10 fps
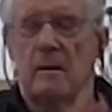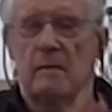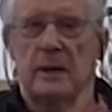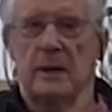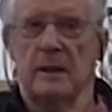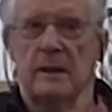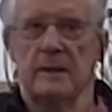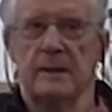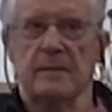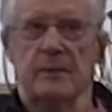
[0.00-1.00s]
But
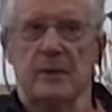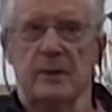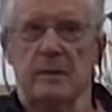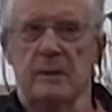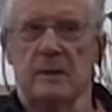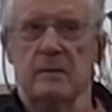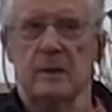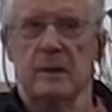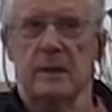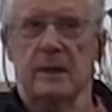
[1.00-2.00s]
at that point, we
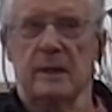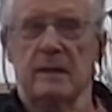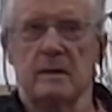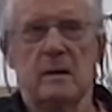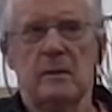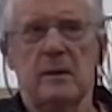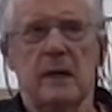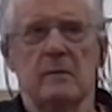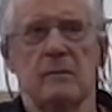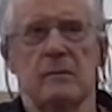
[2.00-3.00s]

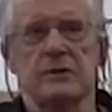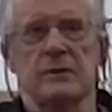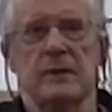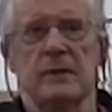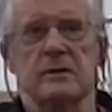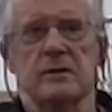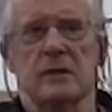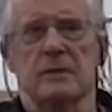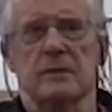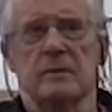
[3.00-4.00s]
had somebody in sculpture,